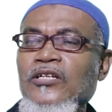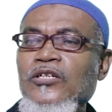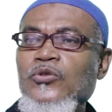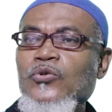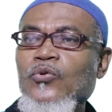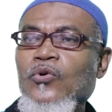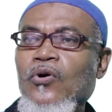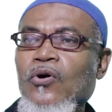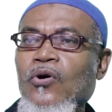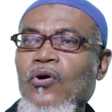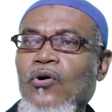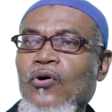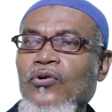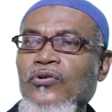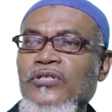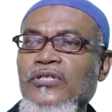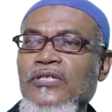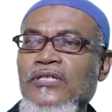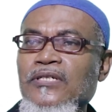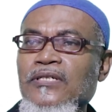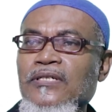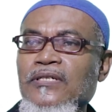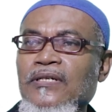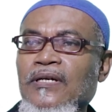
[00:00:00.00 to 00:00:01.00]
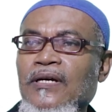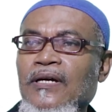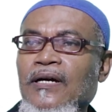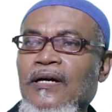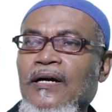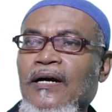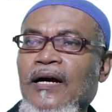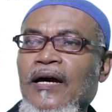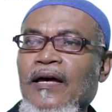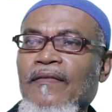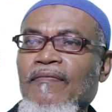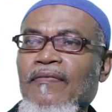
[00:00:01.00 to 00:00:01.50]
into quotes,
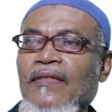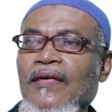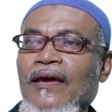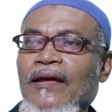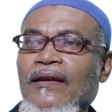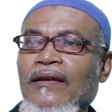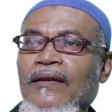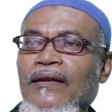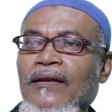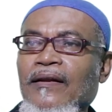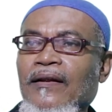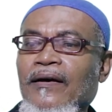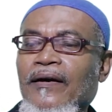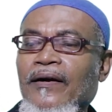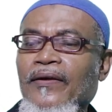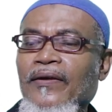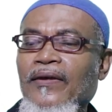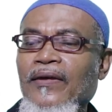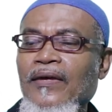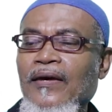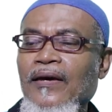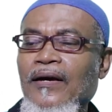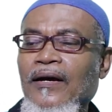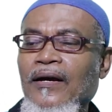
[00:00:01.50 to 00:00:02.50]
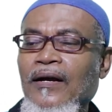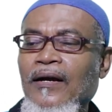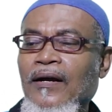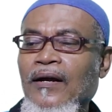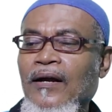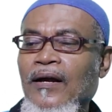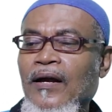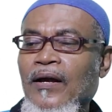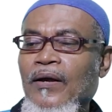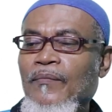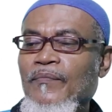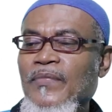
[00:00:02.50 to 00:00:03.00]
and then
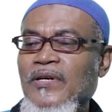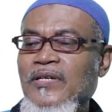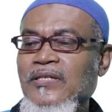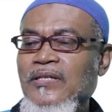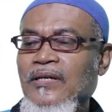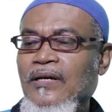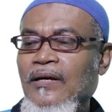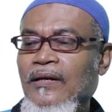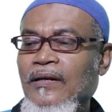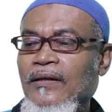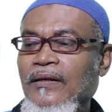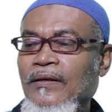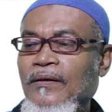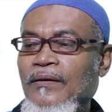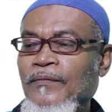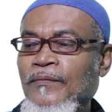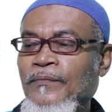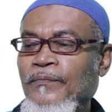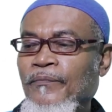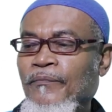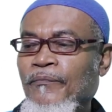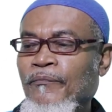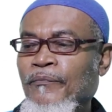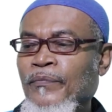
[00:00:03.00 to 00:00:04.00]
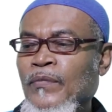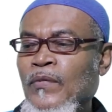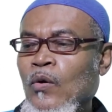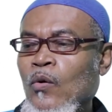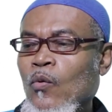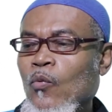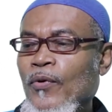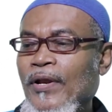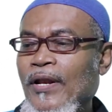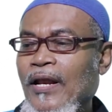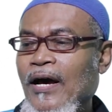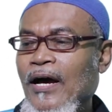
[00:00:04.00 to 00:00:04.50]
here basically
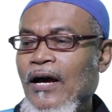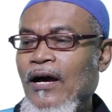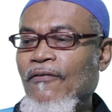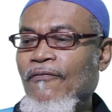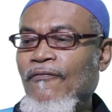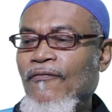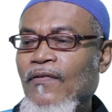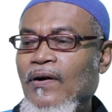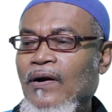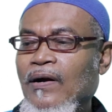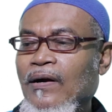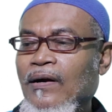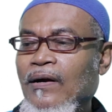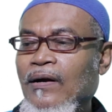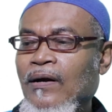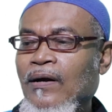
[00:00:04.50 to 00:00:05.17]
we'll have